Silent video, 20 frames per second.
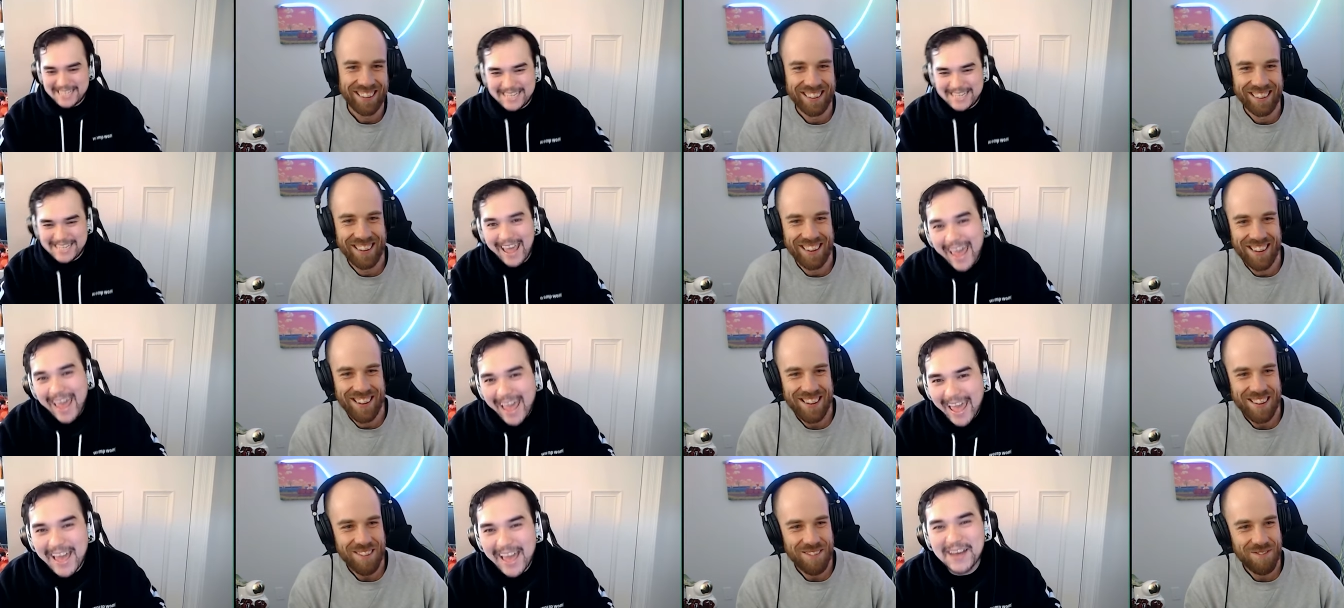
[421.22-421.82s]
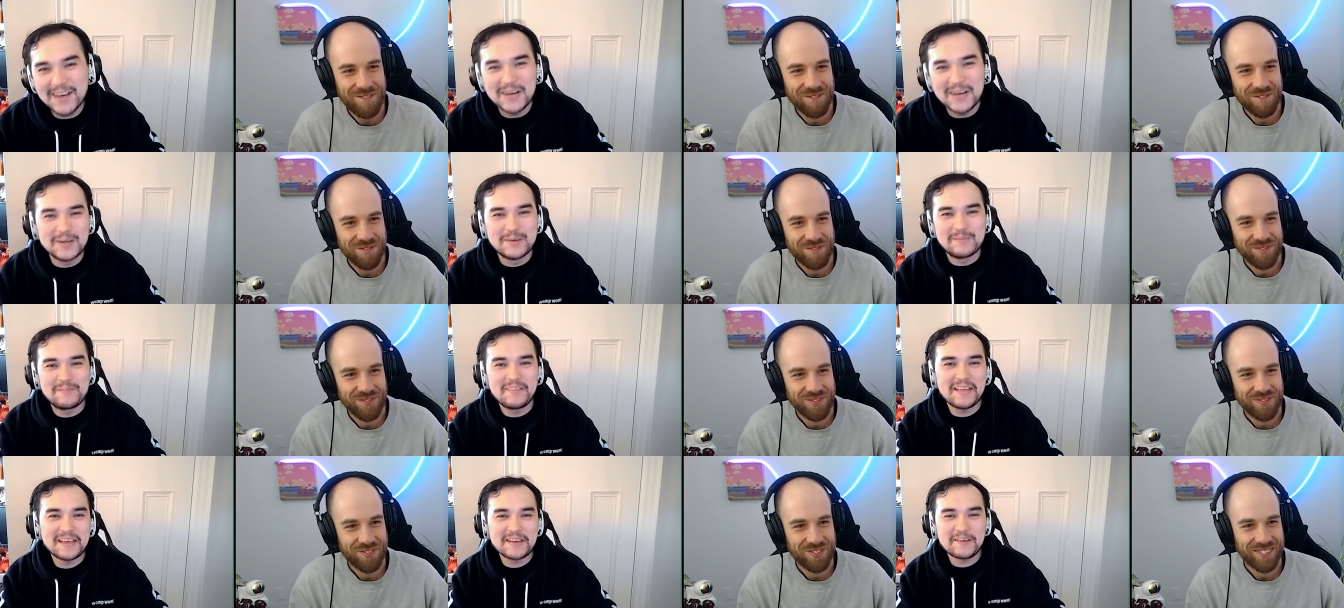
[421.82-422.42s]

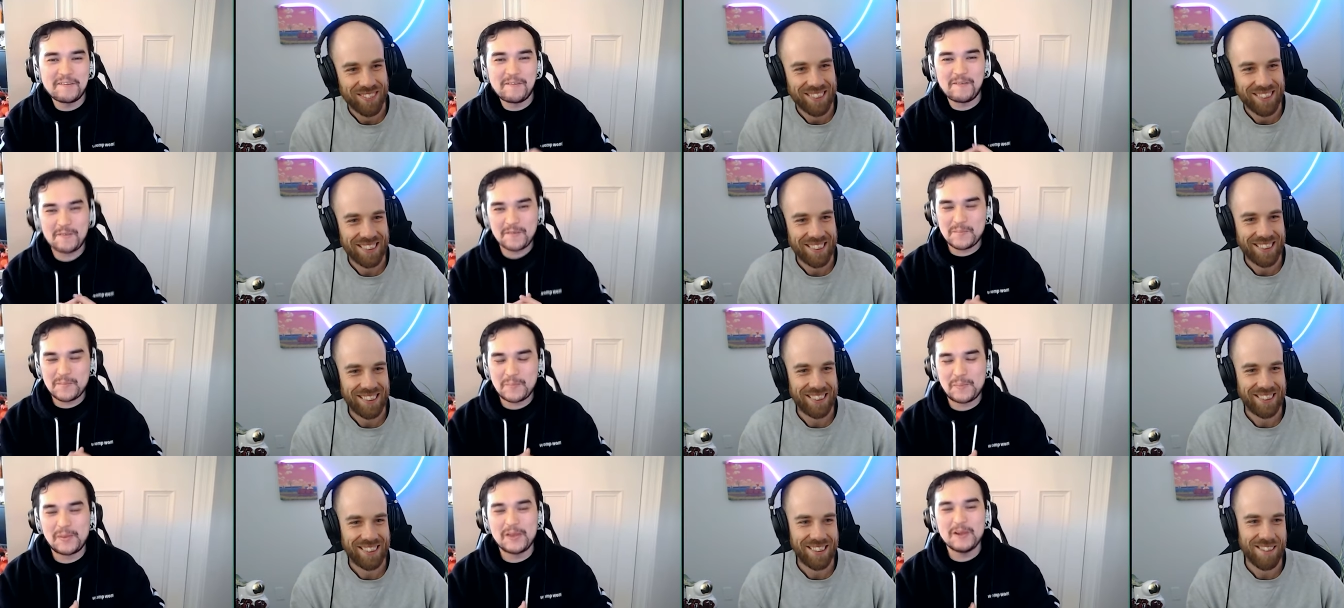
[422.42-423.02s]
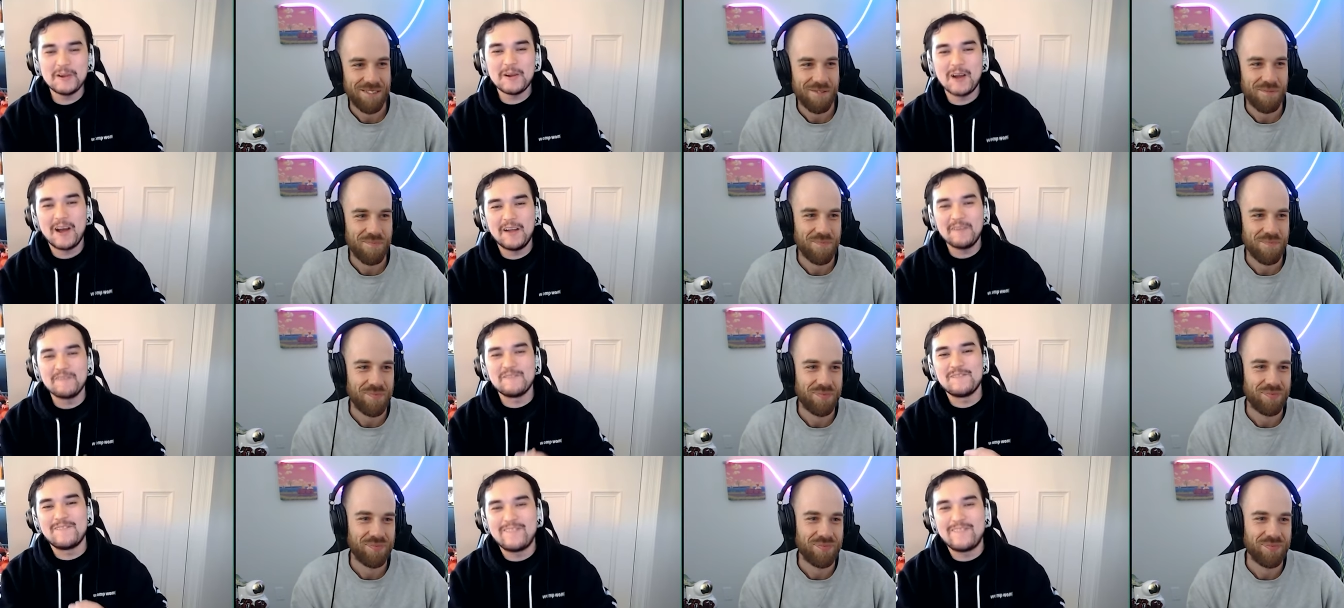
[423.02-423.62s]
Speaker 1: Damn! Like a pure
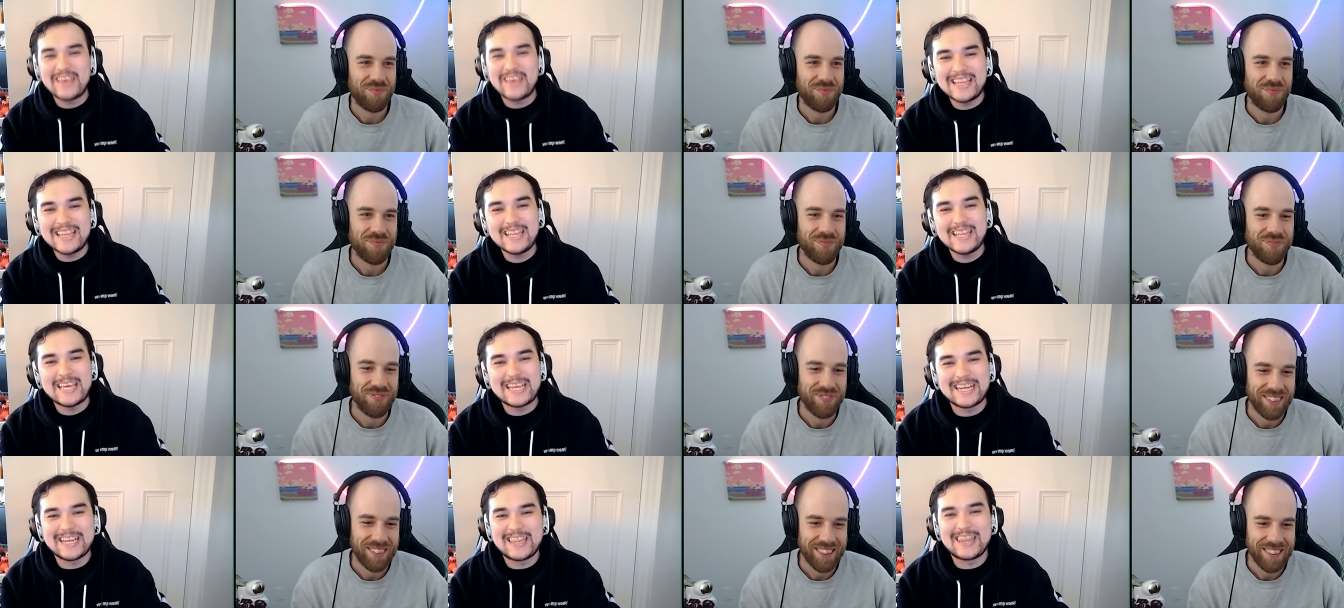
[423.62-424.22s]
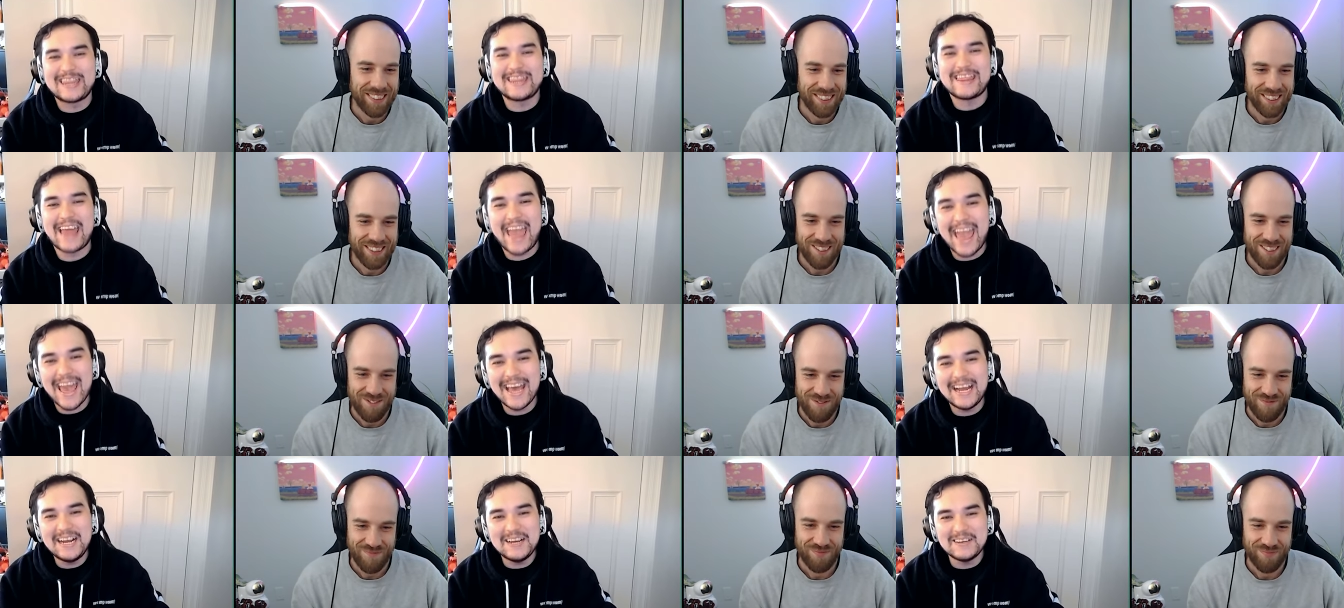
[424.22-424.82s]
on villain
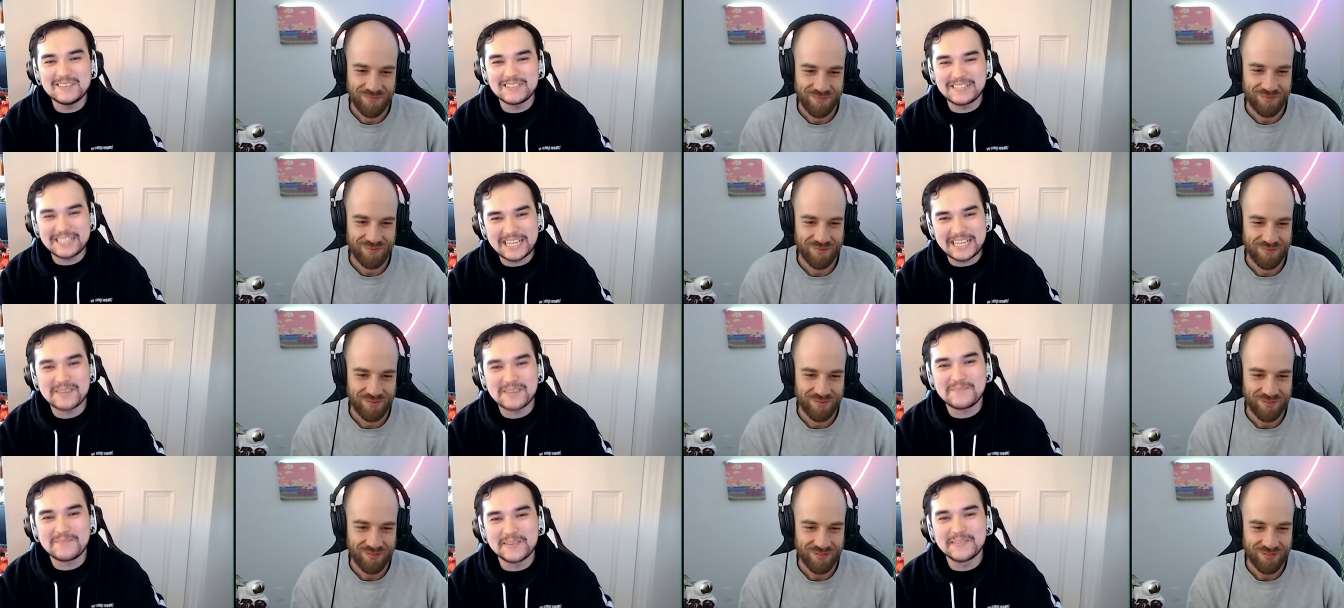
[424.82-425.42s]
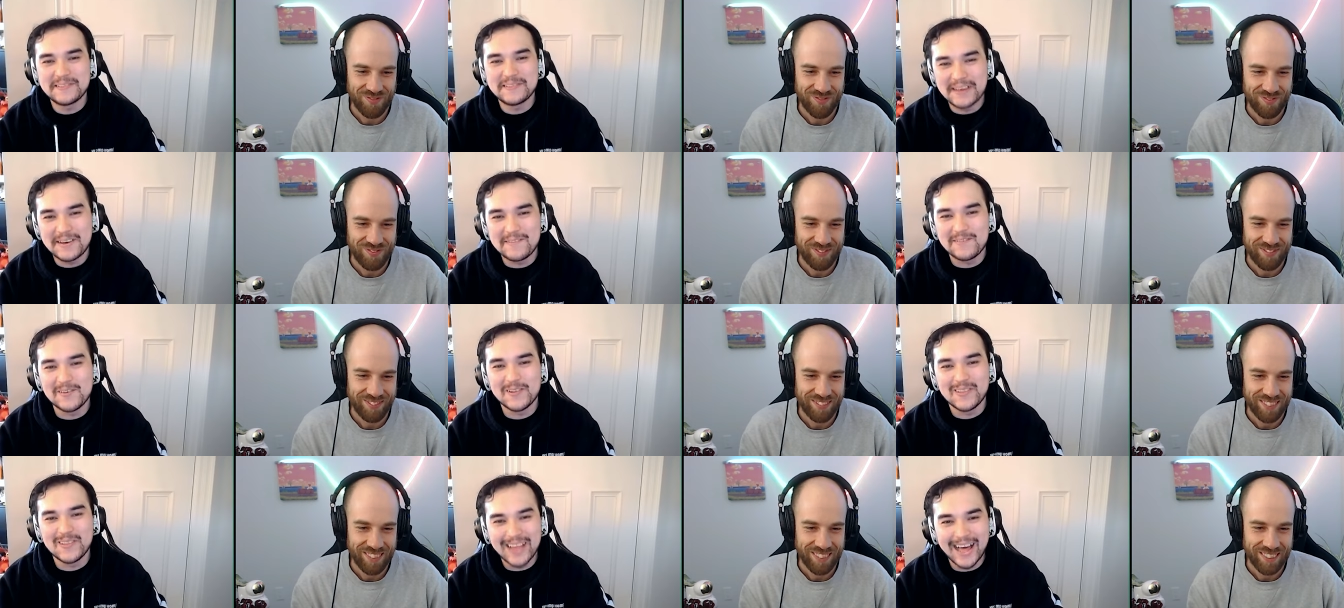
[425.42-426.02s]
Thanos type of
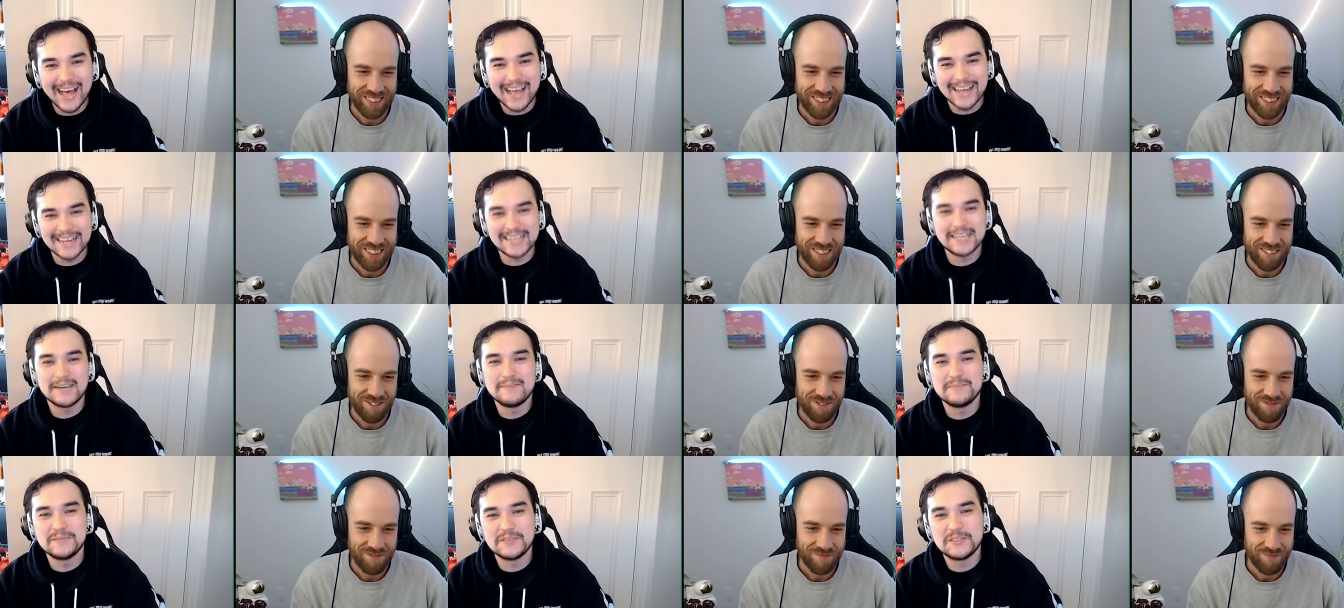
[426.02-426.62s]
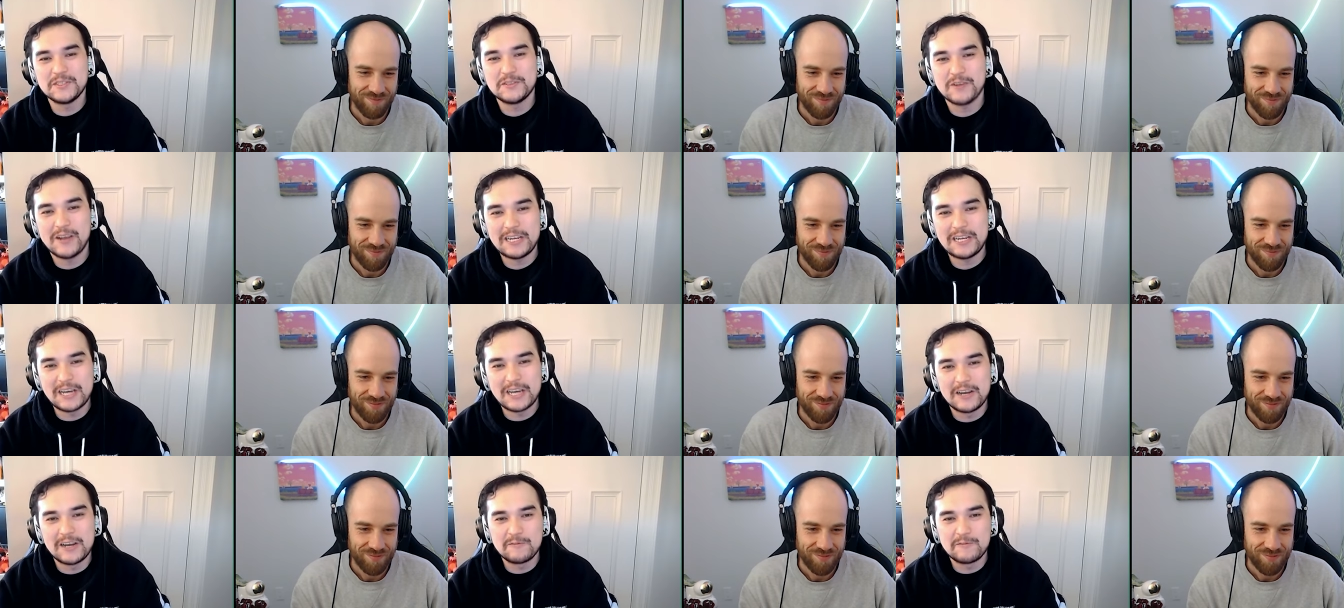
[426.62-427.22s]
level line coming
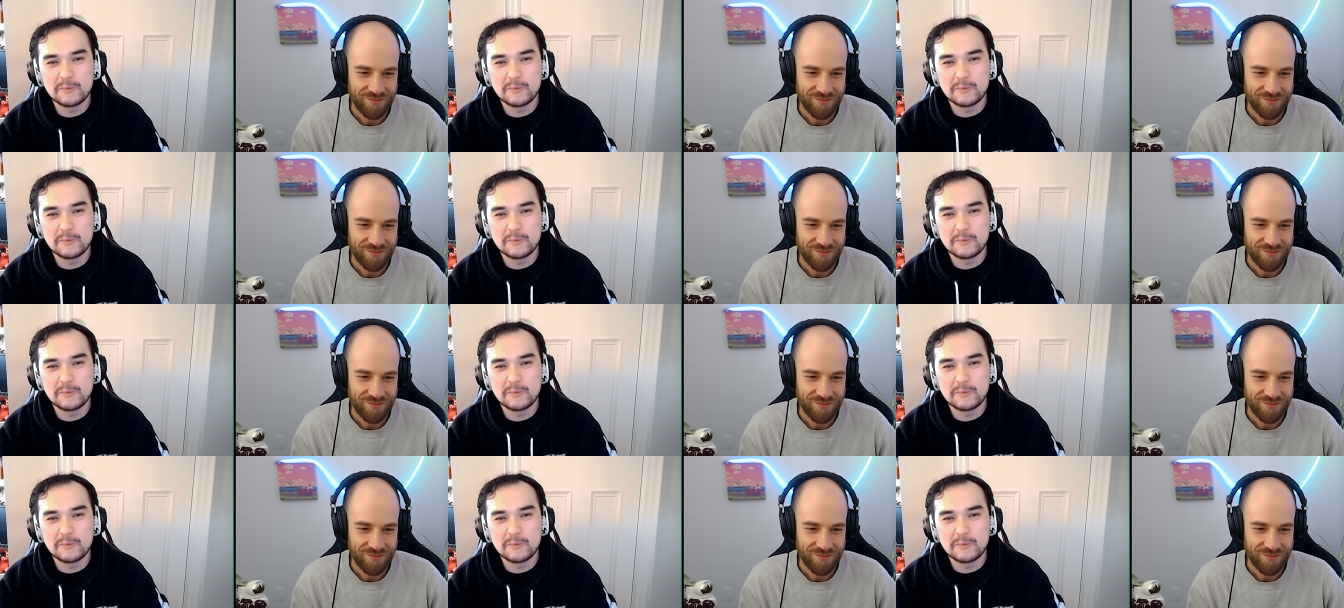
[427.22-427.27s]
straight on